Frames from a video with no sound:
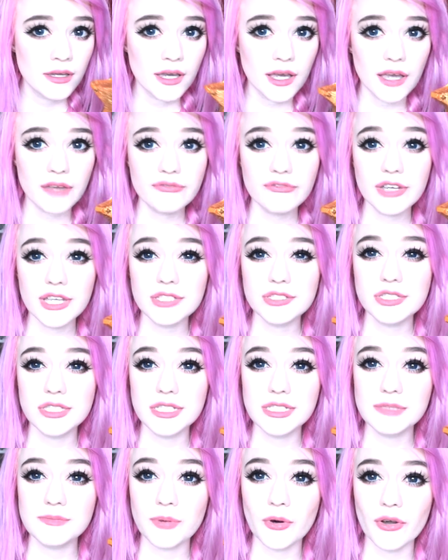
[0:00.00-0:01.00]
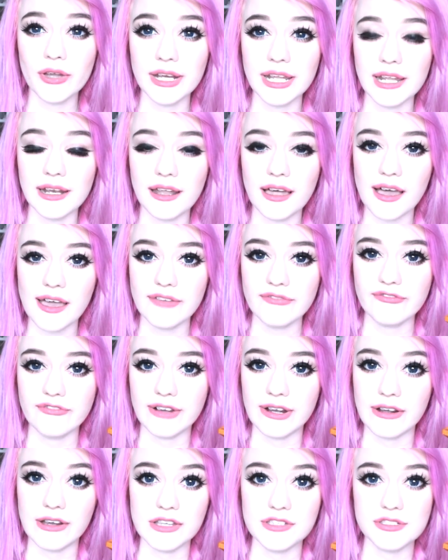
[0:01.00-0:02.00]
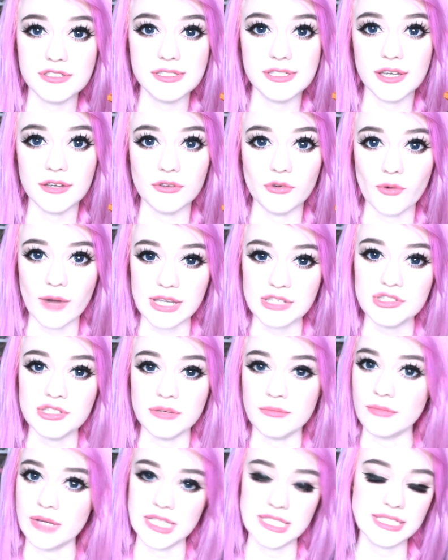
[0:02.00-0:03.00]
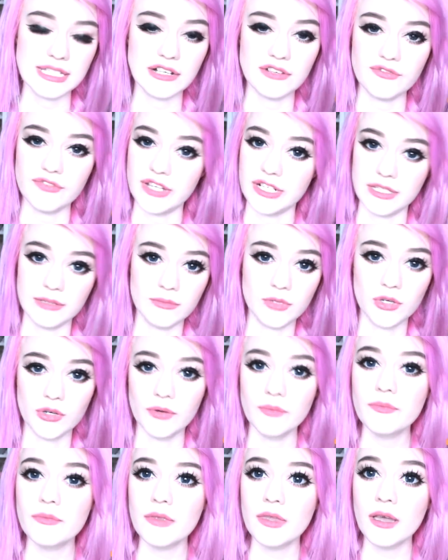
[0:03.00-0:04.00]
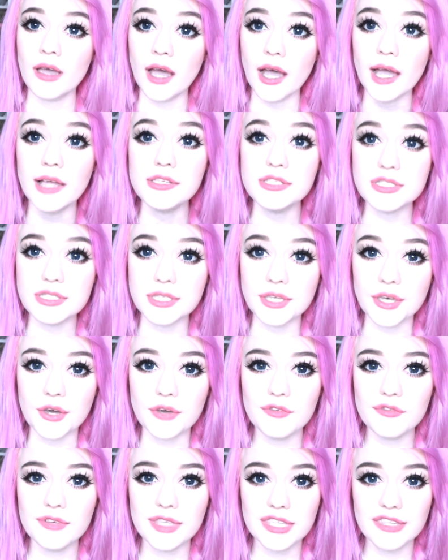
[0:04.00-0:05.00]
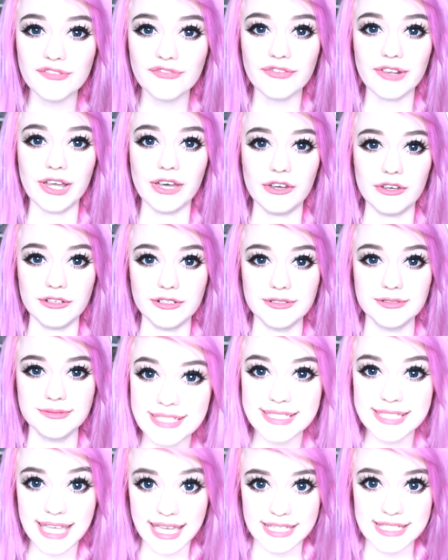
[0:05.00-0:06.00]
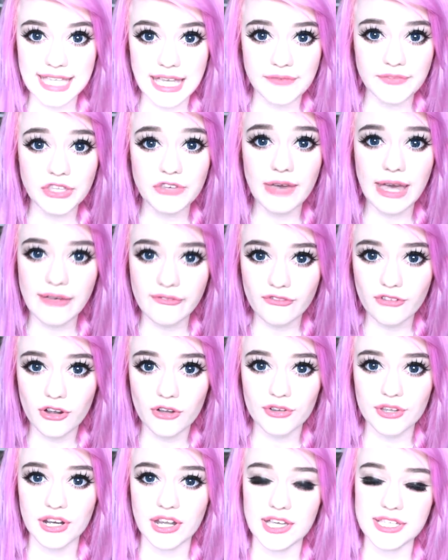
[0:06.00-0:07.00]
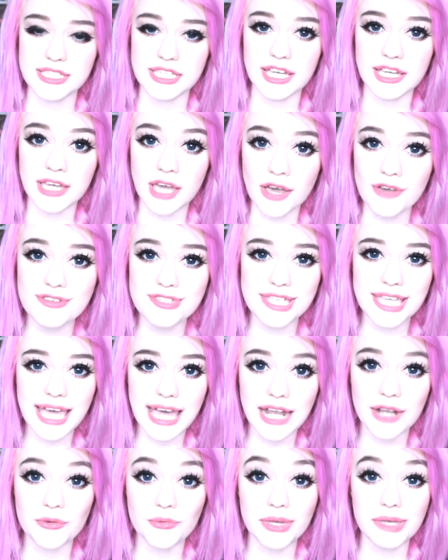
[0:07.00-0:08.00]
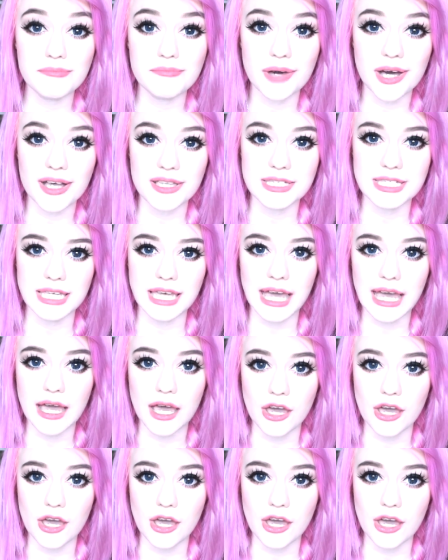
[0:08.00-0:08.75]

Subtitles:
I've reached this point in life where I just don't question myself anymore. I just go with the flow. 6, have you ever organised a cosy Halloween party at